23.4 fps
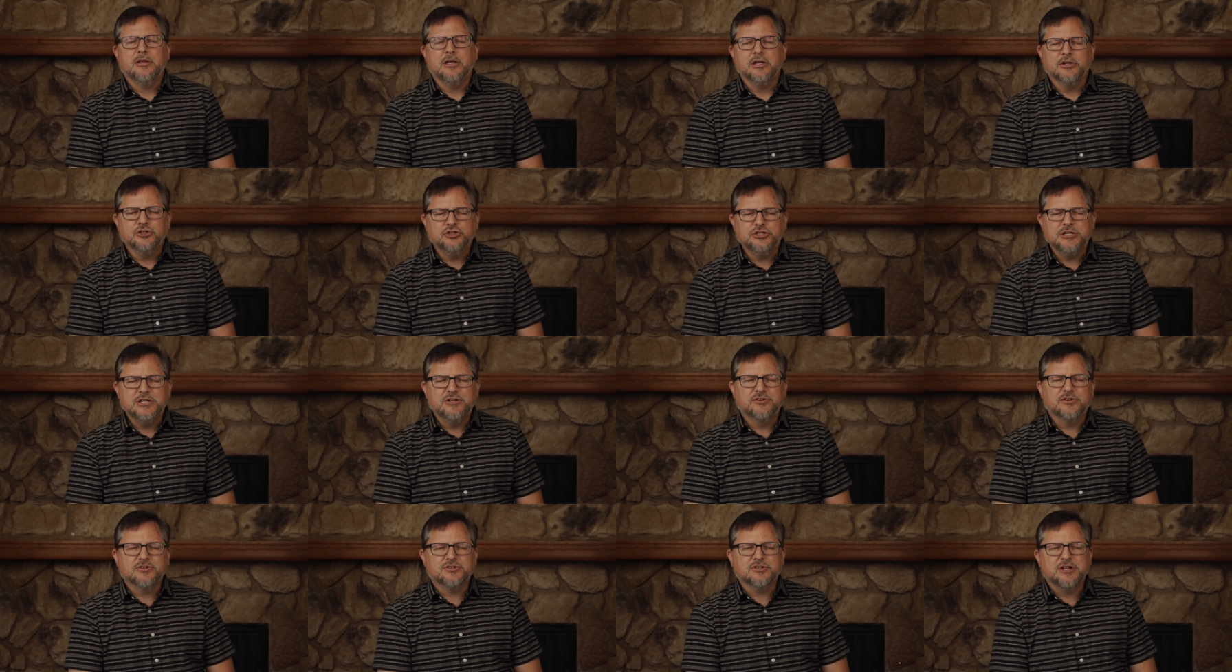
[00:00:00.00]
In
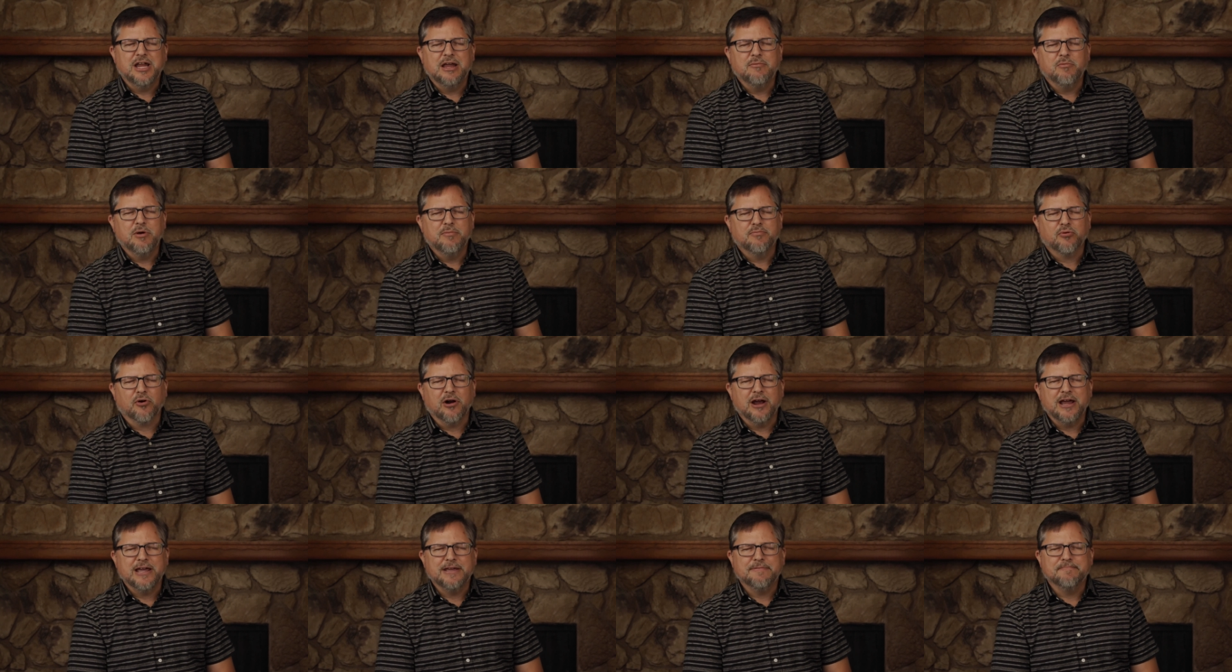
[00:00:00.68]
Jesus' name we
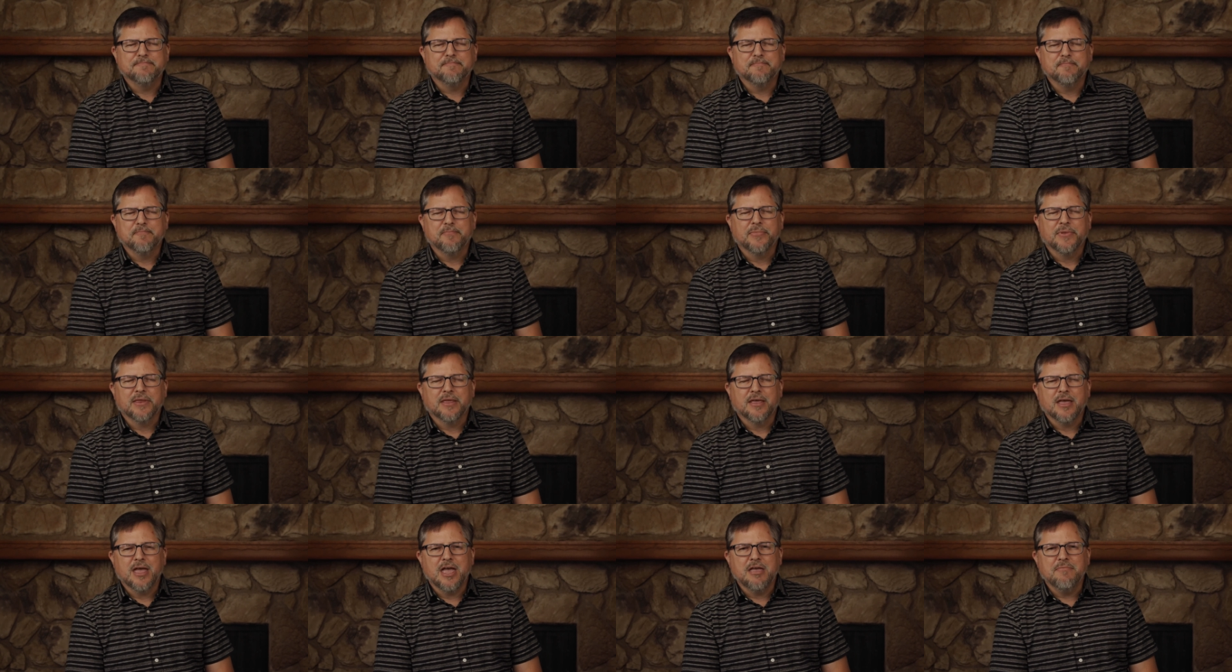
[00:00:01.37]
pray.
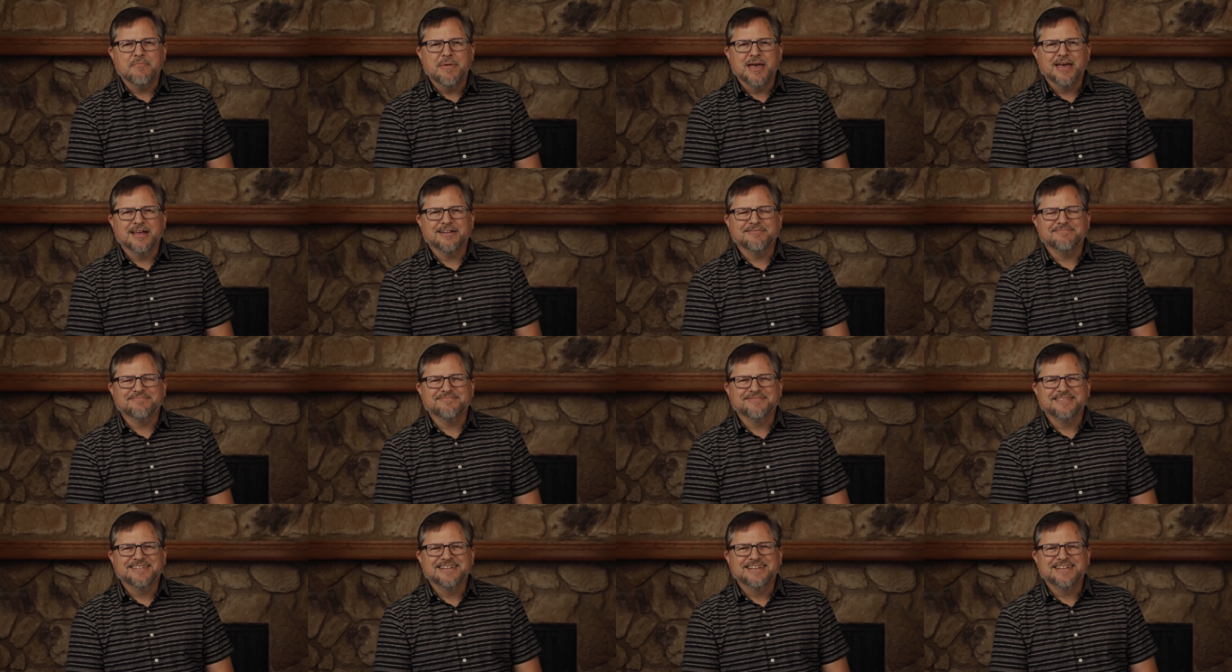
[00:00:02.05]
Amen.